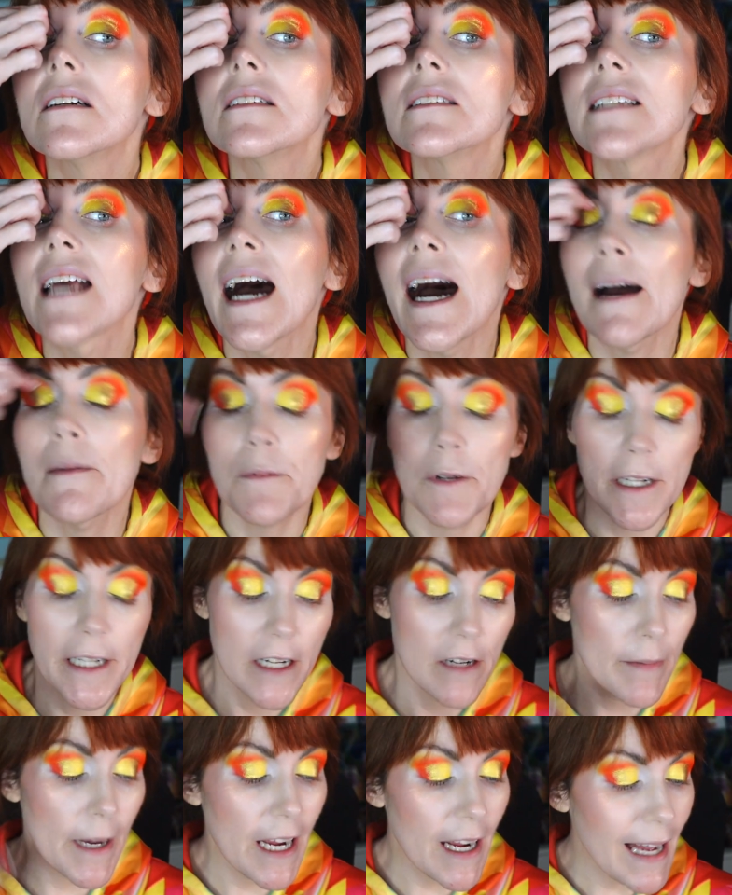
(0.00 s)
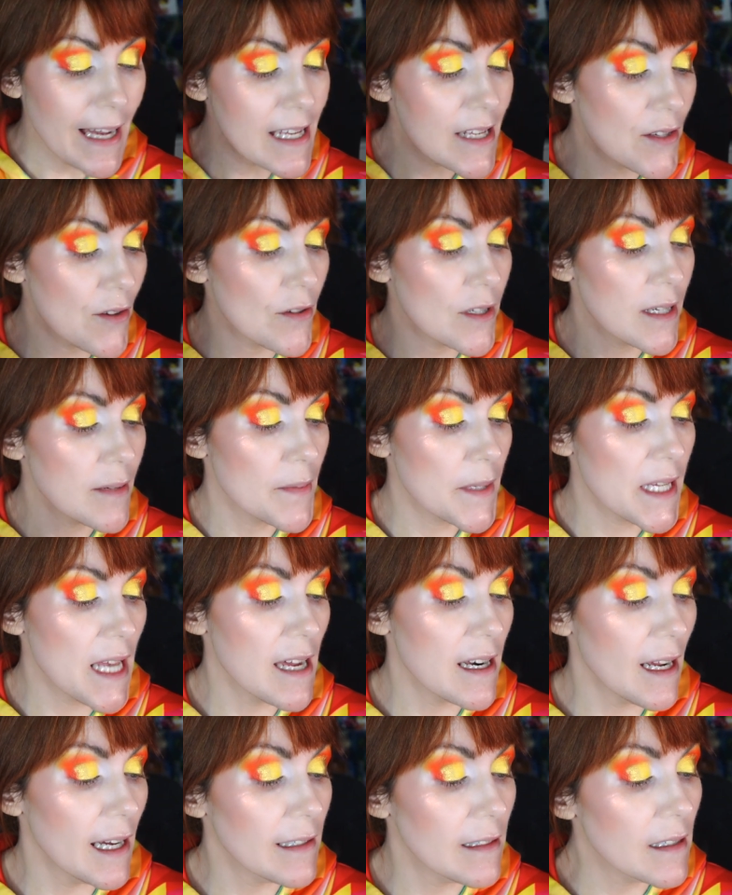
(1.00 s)
top right here. My eyes are deep
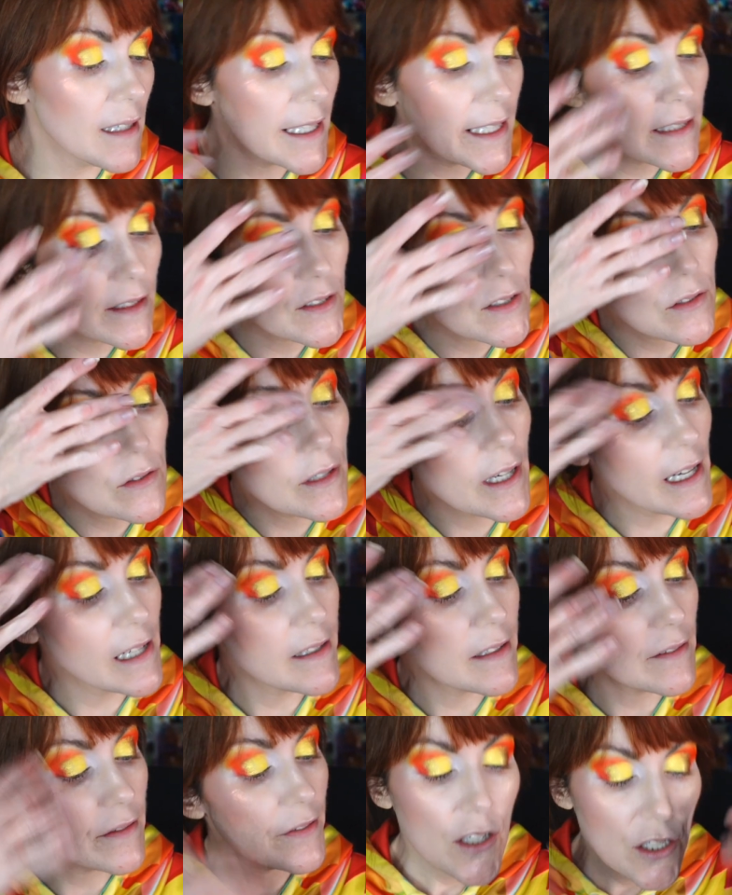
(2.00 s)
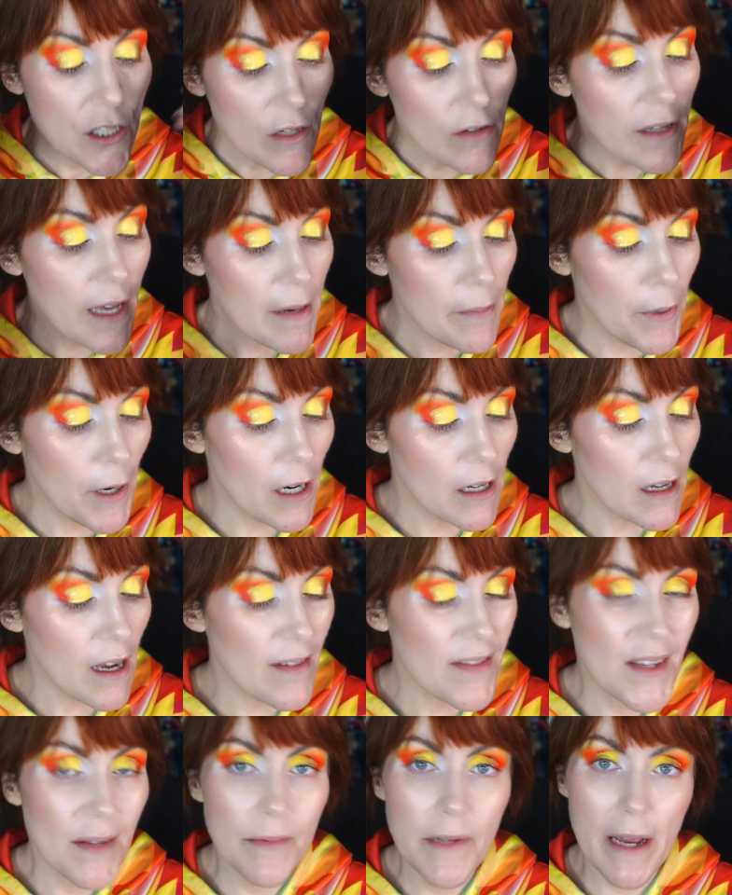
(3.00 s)
set. I like to kind of show that part
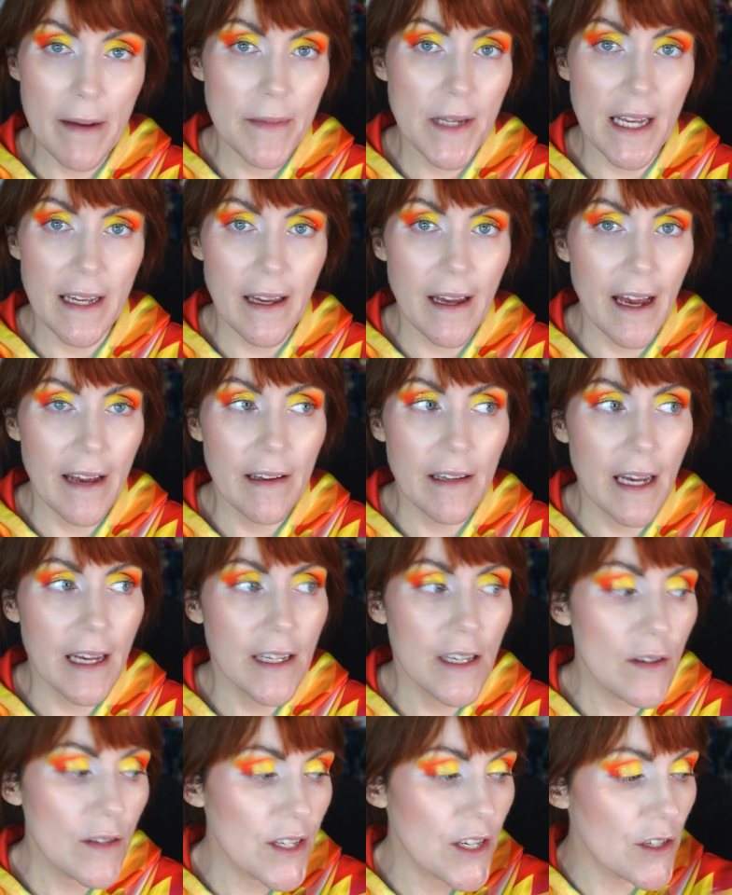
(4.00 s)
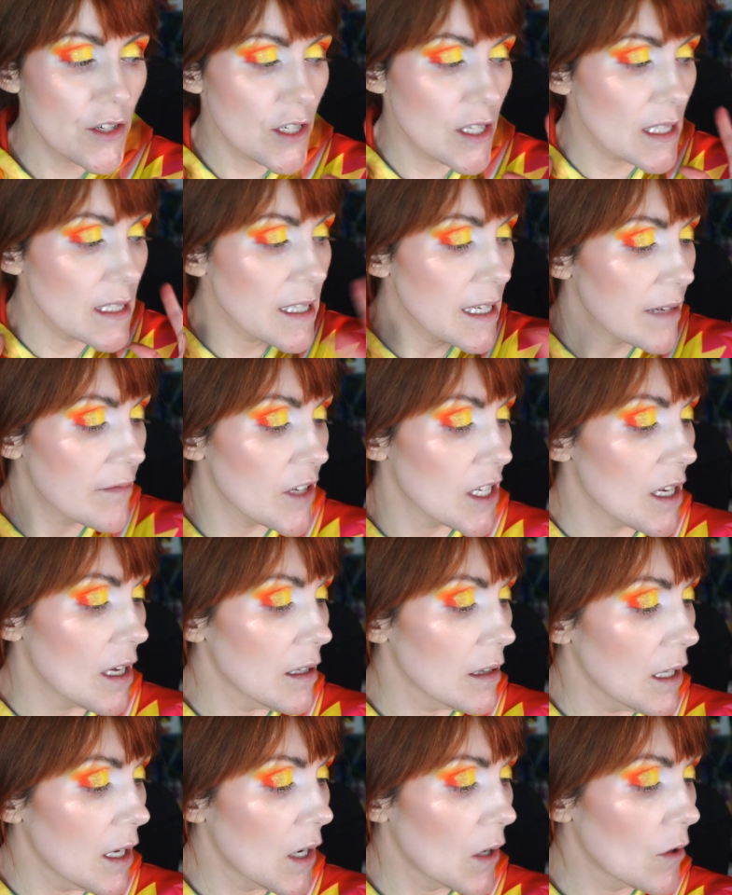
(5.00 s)
off. Sometimes I, I, I used to just leave it
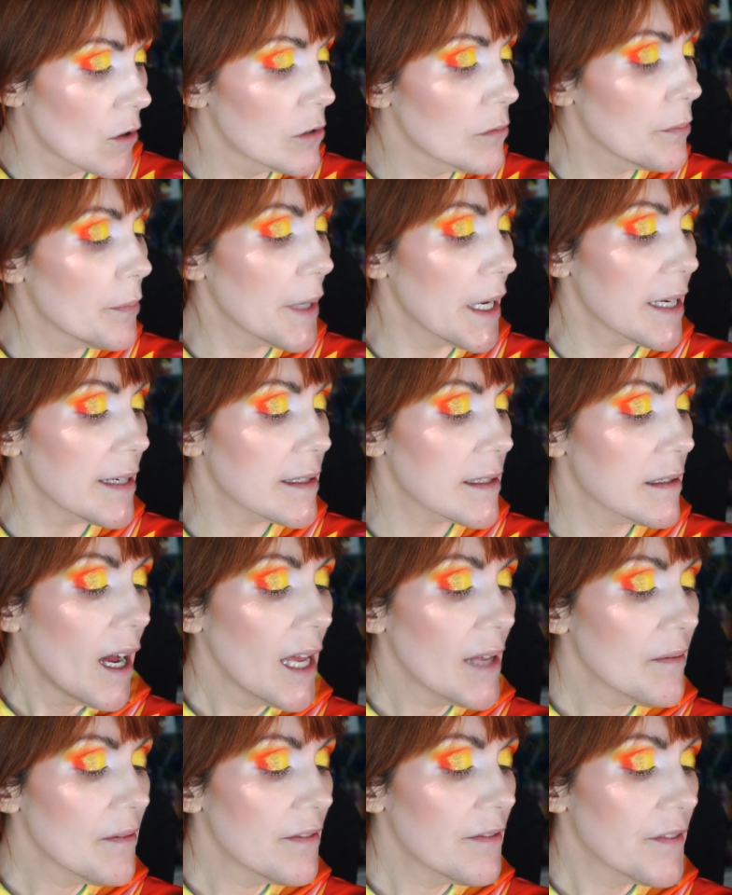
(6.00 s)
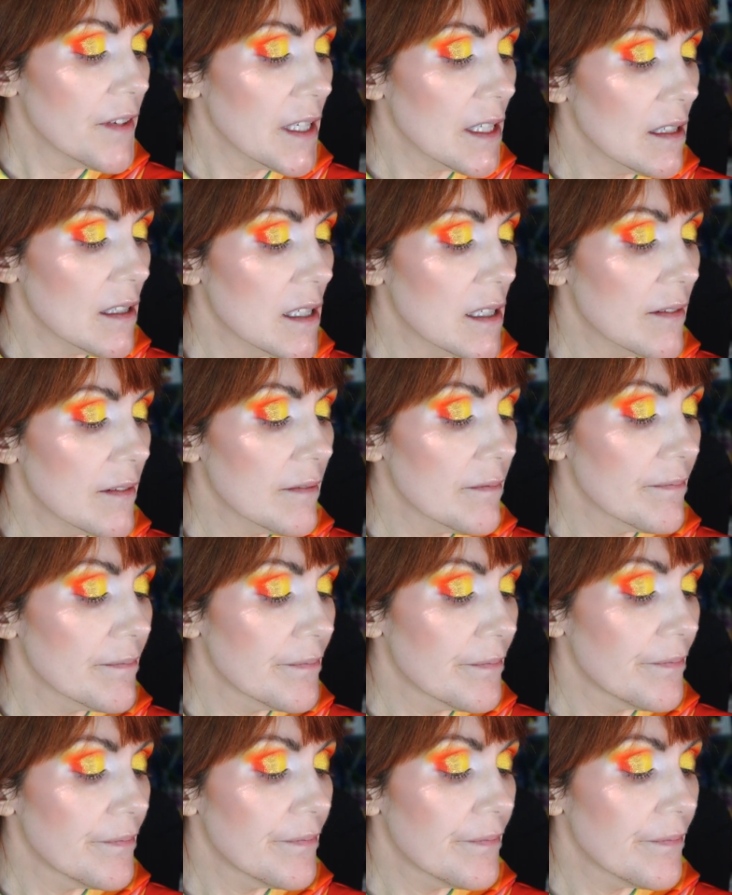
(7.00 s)
alone, but I'm feeling
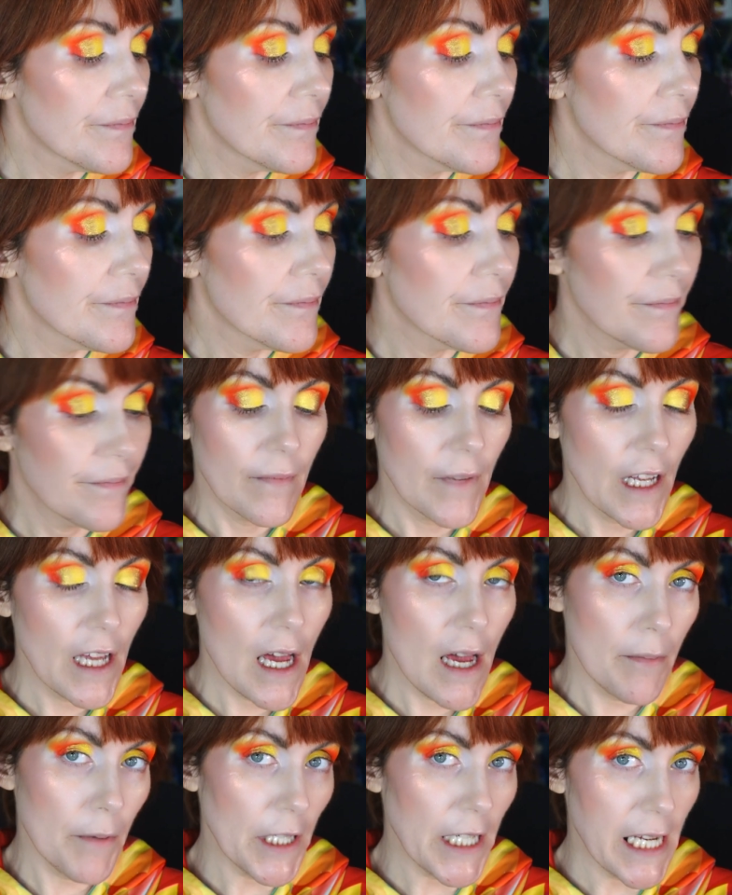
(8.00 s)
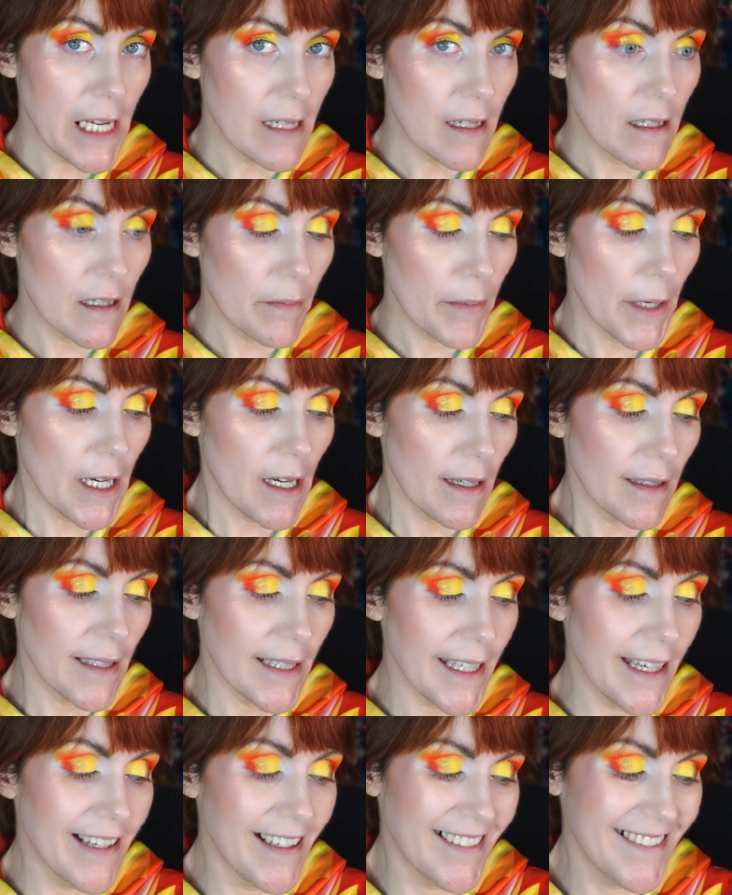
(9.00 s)
complicated apparently.